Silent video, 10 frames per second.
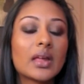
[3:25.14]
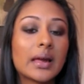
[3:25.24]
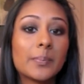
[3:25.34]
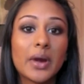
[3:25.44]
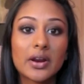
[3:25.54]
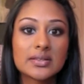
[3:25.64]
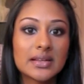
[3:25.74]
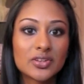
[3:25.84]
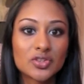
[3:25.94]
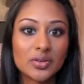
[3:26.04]
like Bare
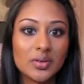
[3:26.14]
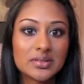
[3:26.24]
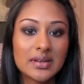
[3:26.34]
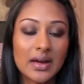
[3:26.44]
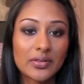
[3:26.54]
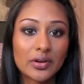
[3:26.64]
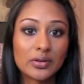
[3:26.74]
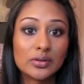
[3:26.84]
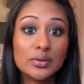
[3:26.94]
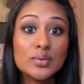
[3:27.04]
Essentials and other
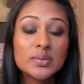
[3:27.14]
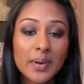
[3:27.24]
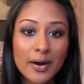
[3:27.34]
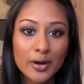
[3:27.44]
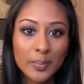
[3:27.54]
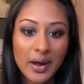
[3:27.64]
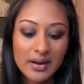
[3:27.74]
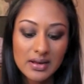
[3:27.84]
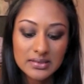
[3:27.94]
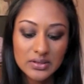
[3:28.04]
loose powder
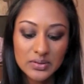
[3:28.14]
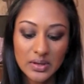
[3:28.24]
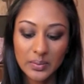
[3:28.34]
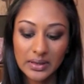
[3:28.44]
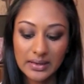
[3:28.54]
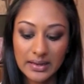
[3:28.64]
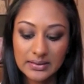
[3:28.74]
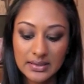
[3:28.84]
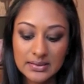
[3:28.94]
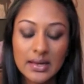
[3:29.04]
products do, so I really
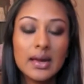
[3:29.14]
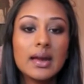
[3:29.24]
like this.